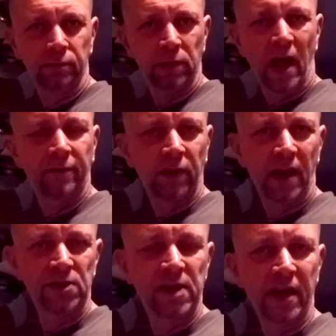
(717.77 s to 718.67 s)

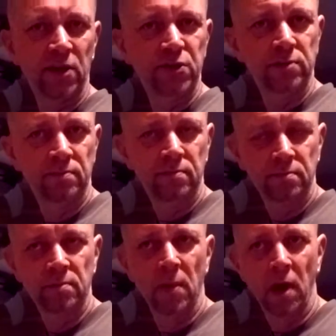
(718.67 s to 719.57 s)
Lifeline tyres.
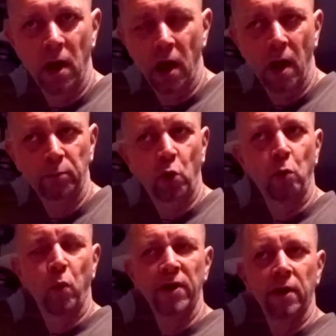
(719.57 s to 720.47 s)

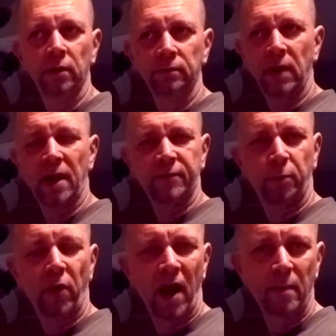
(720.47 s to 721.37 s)
Come winter, I have the
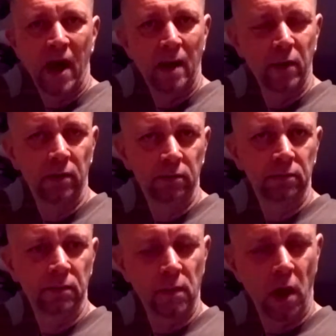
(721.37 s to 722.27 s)
Prime Armour
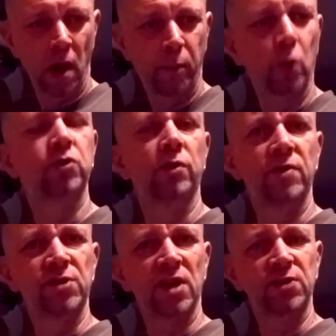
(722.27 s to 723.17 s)
puncture
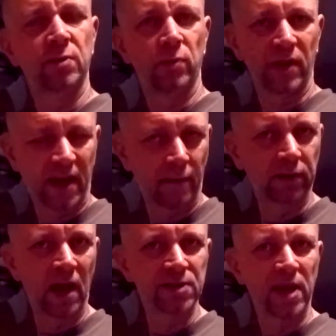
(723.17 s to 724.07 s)
resist with a
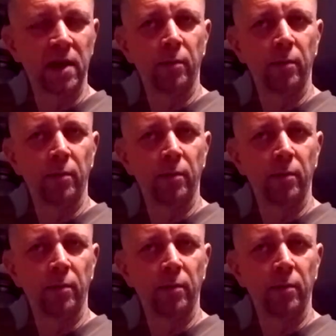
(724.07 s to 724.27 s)
Kevlar centre